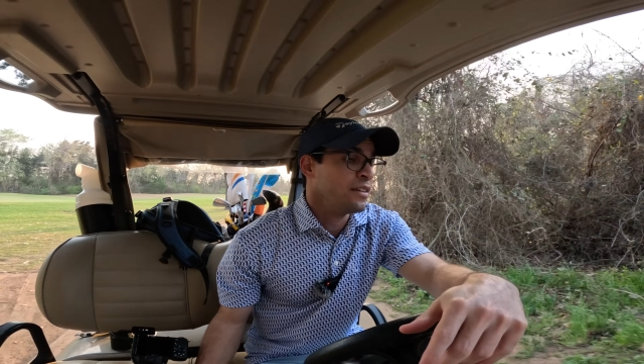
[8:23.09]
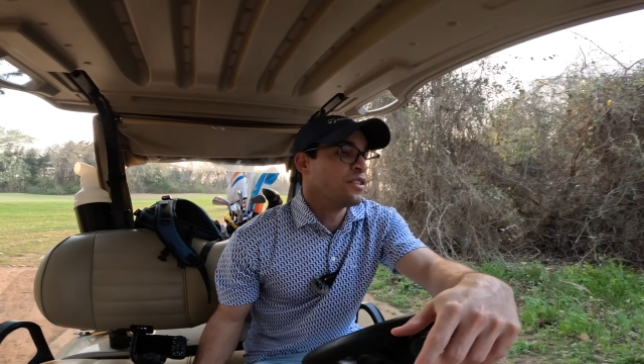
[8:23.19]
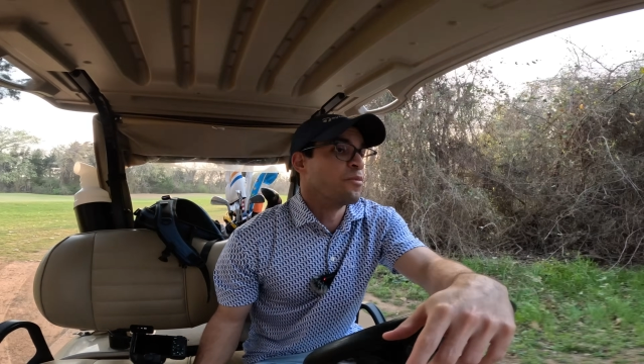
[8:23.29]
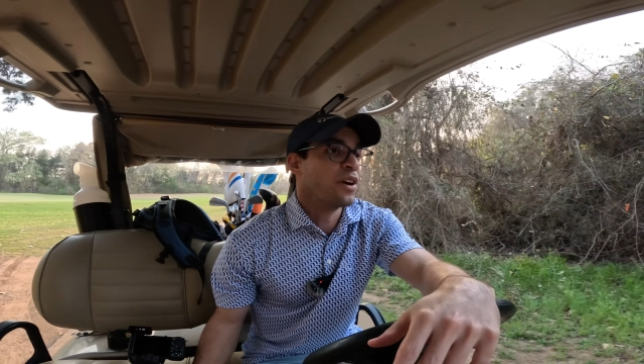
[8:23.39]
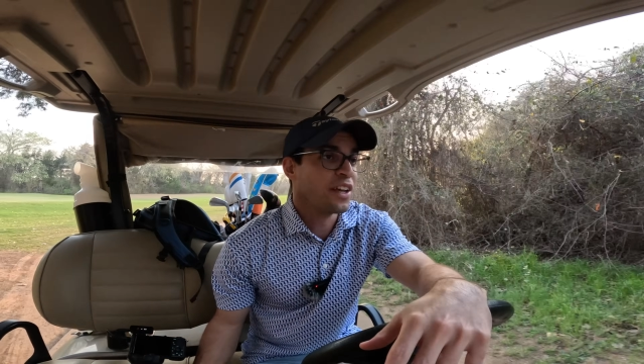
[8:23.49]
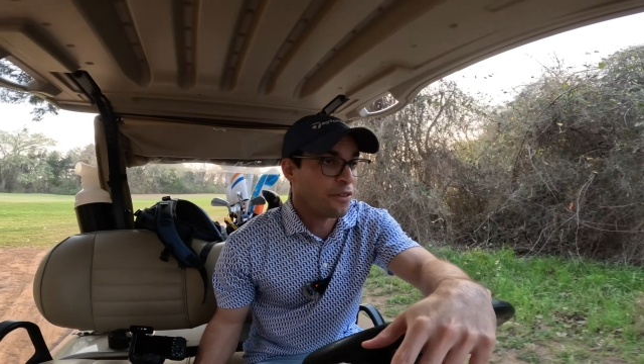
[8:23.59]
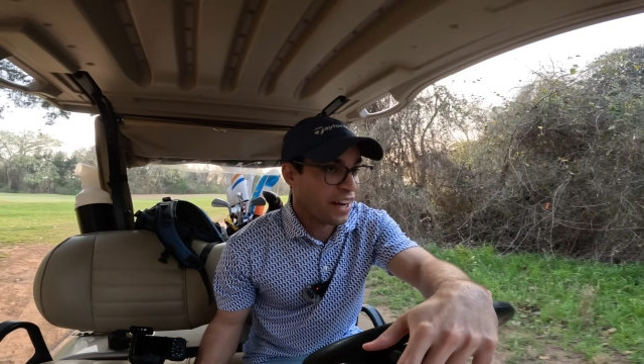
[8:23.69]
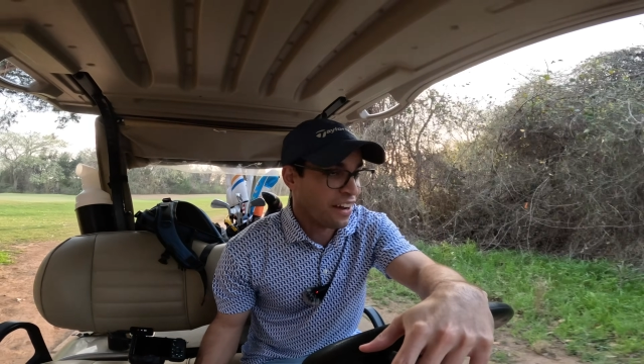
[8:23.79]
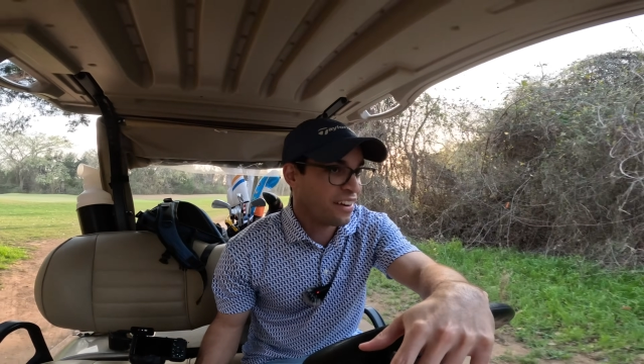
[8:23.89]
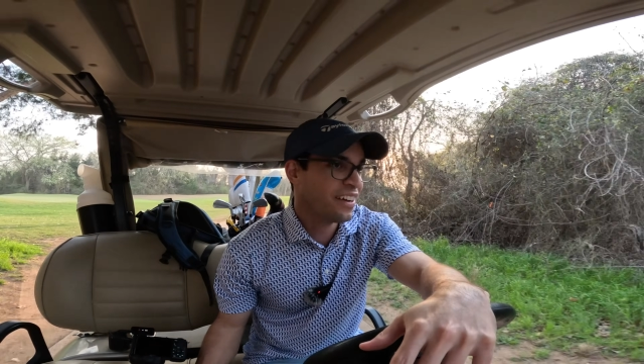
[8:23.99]
So I'm running
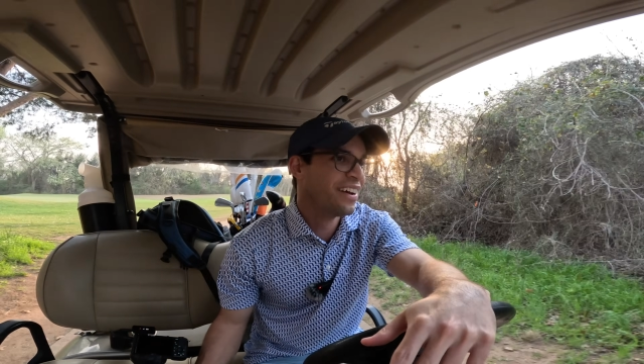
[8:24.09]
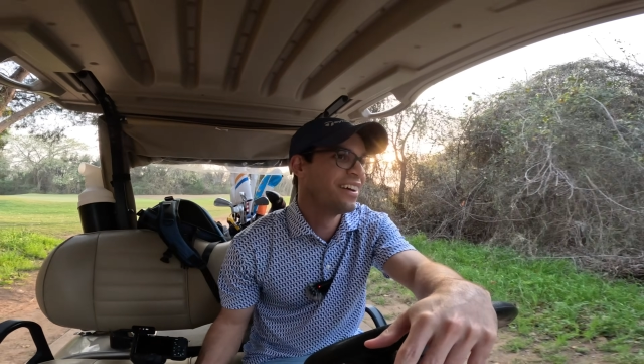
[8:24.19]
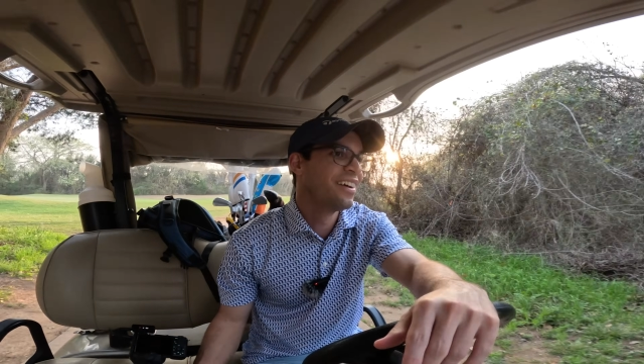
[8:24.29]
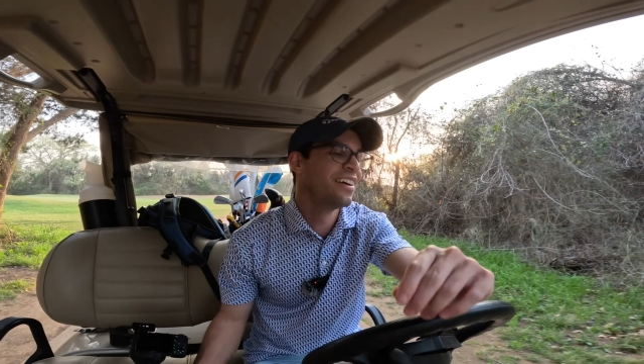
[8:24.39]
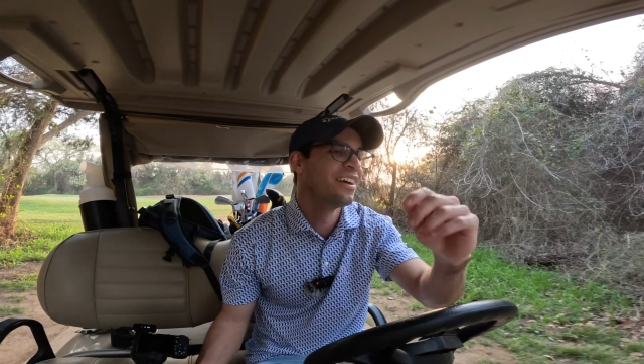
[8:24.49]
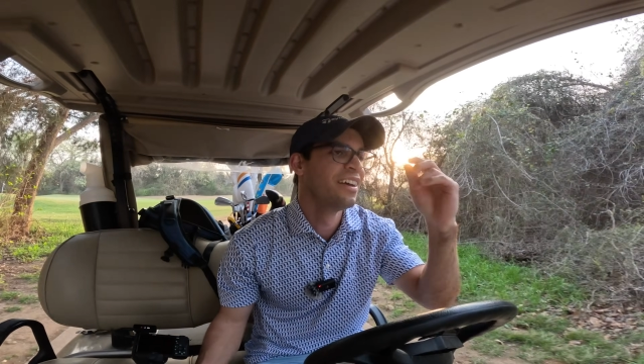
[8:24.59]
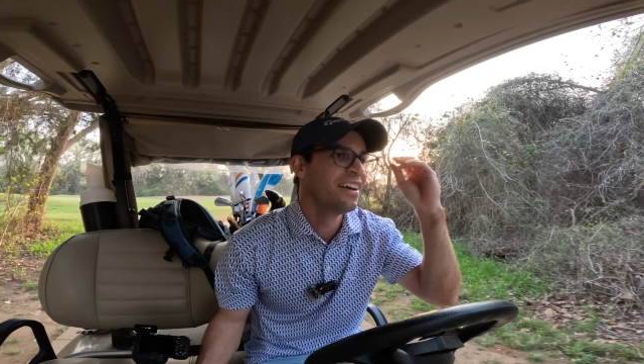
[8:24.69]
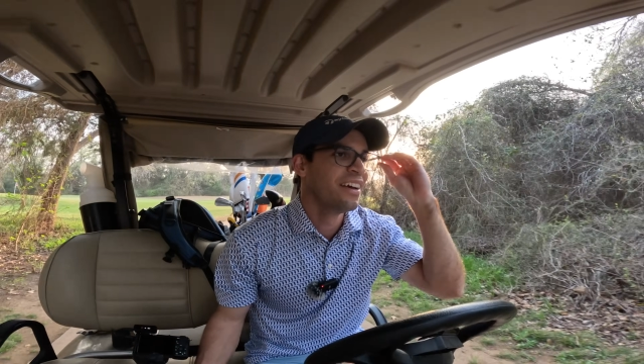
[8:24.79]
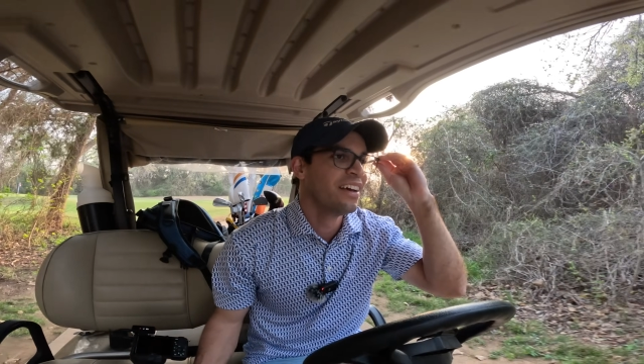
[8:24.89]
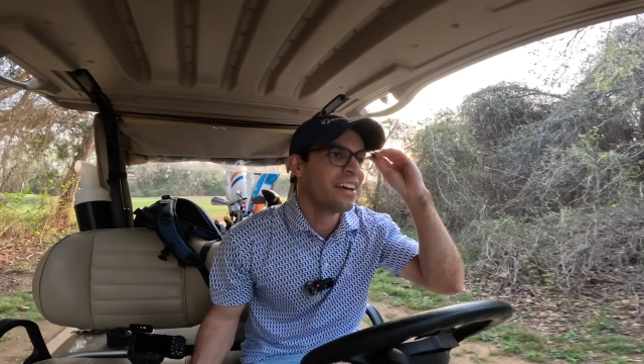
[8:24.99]
around.
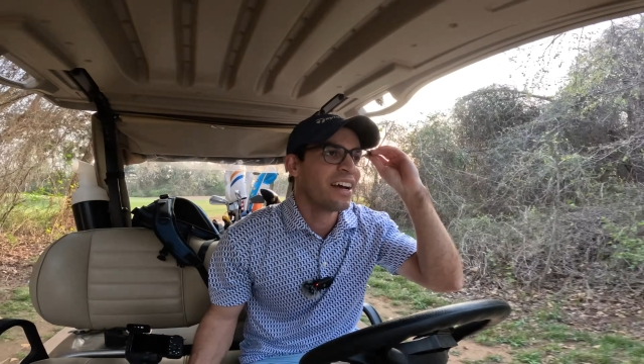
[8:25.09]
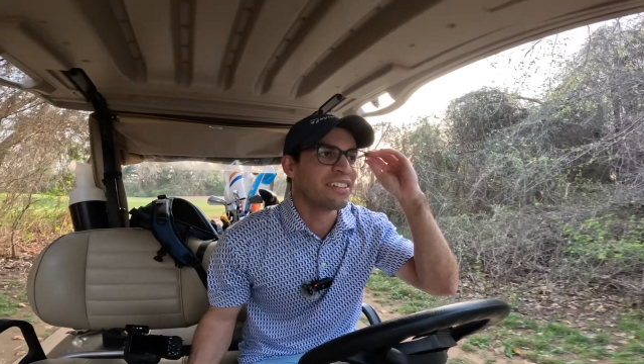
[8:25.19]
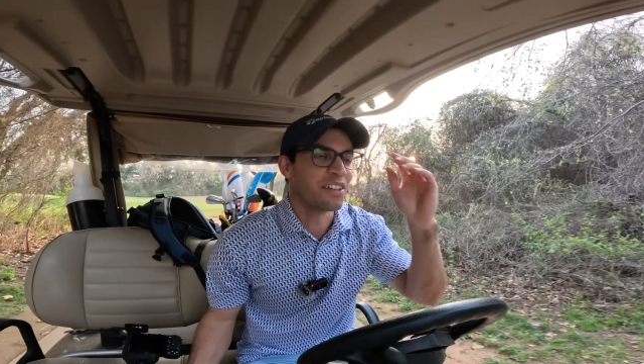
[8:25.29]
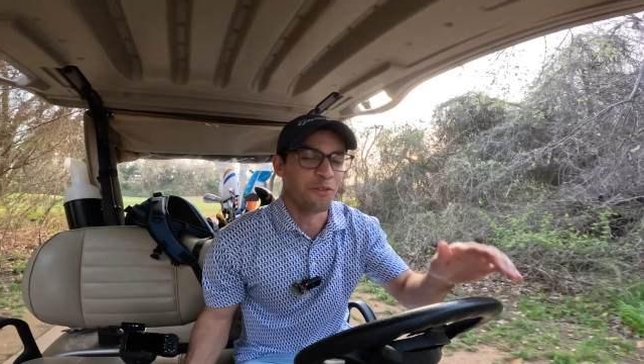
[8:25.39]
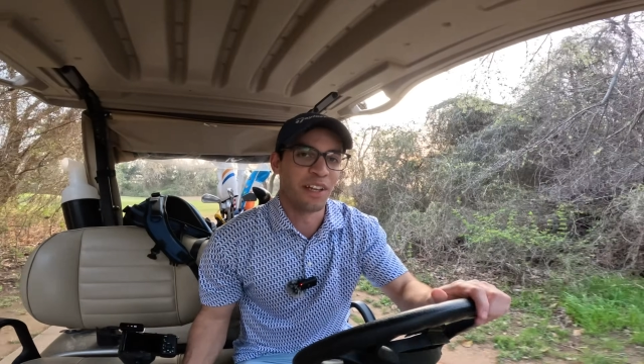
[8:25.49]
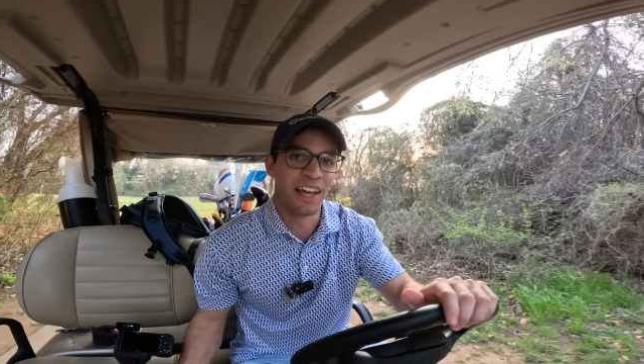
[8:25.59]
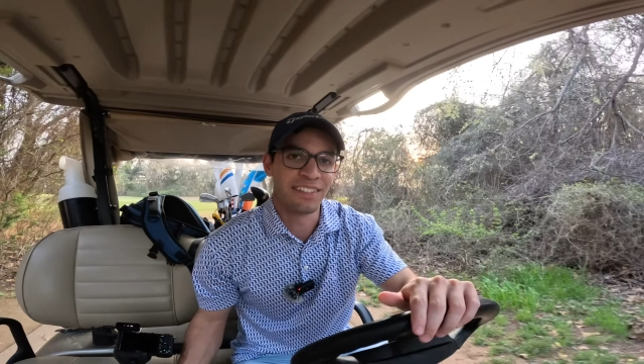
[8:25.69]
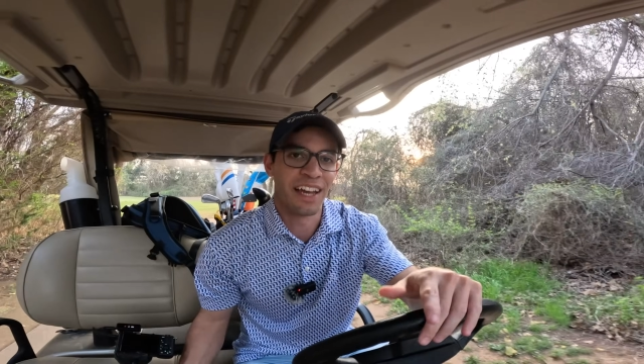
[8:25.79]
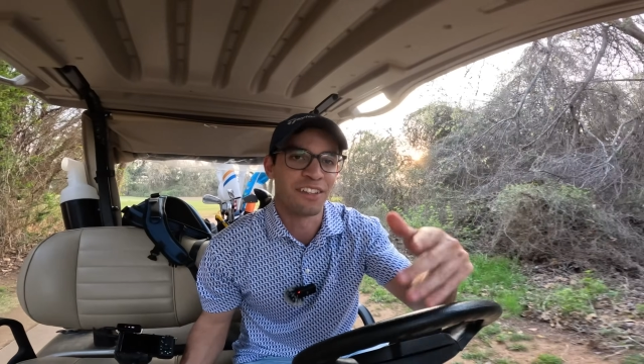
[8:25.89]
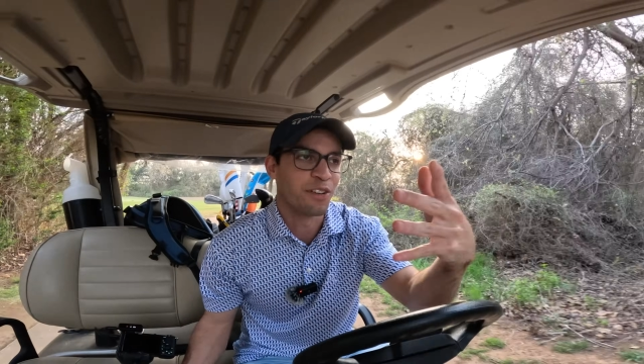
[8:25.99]
Didn't
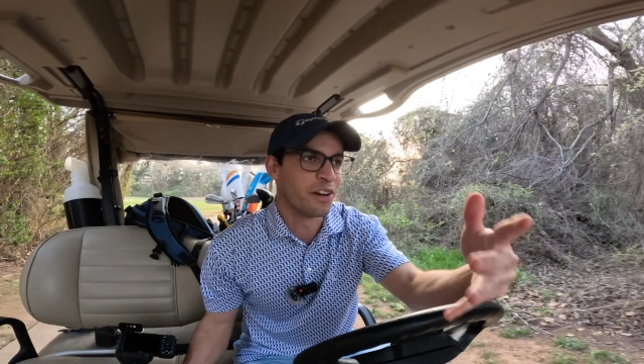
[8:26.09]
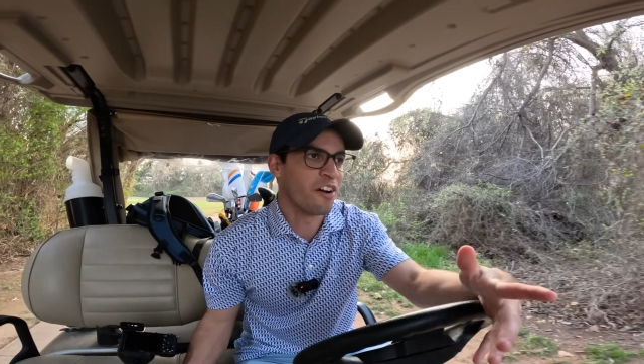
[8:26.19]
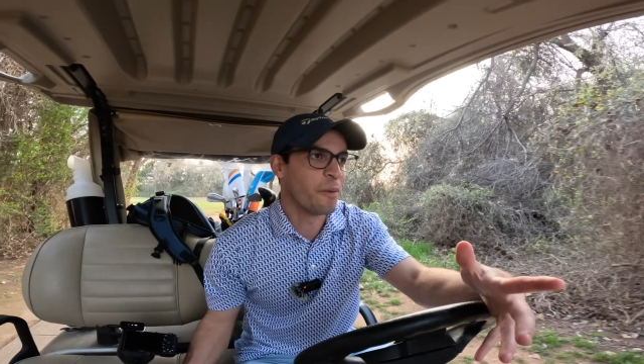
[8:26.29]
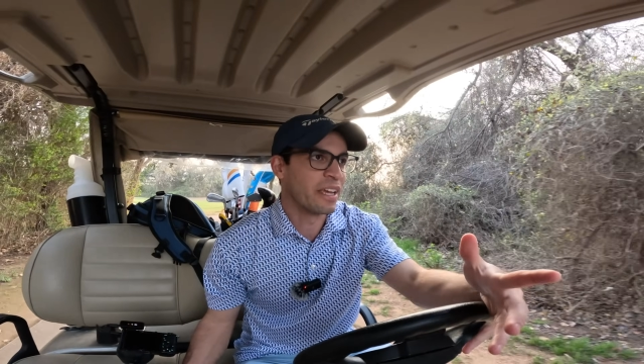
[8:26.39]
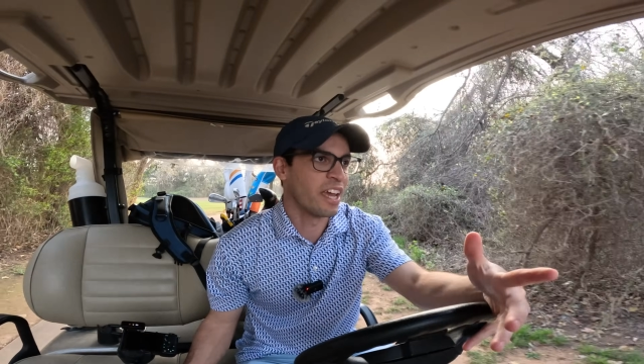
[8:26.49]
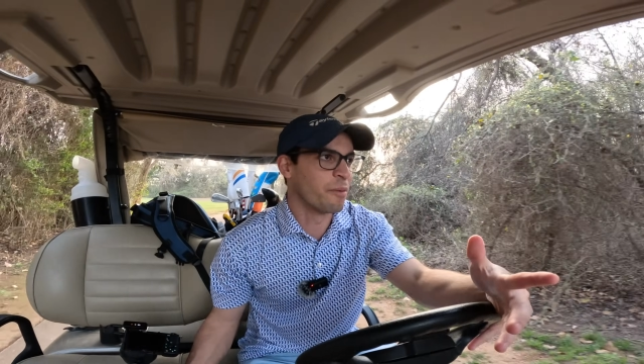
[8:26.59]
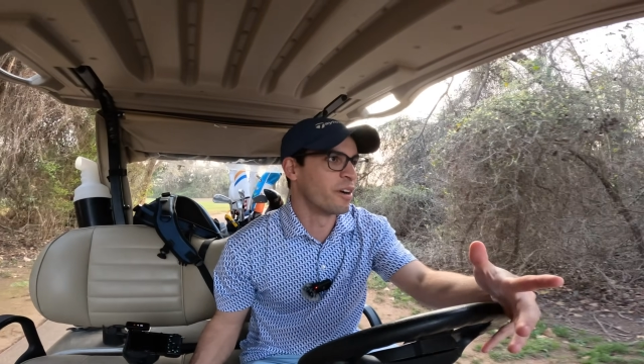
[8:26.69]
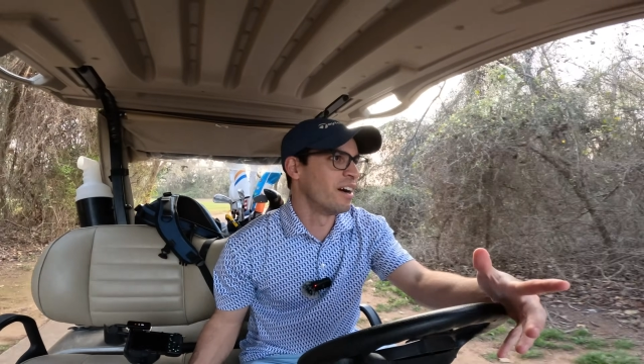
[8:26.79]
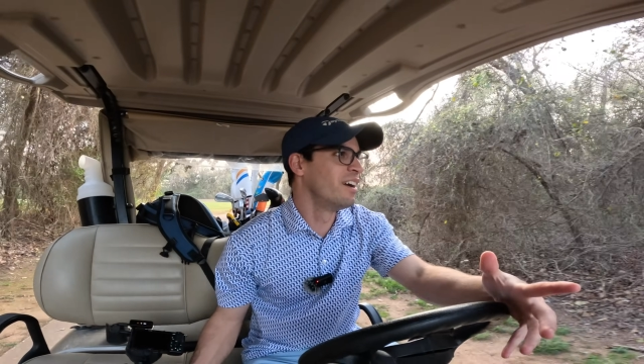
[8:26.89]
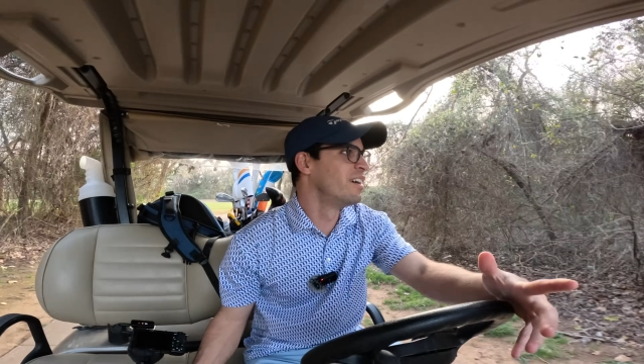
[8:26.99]
realize I had turned off my
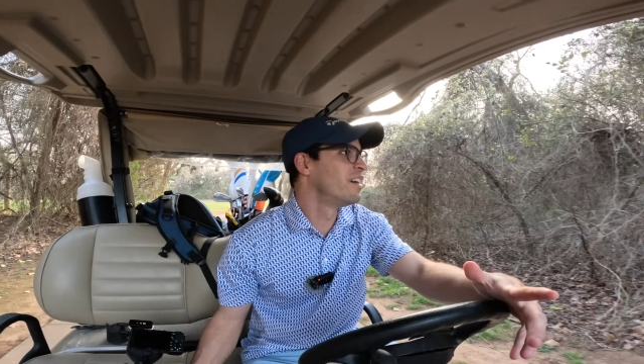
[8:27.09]
camera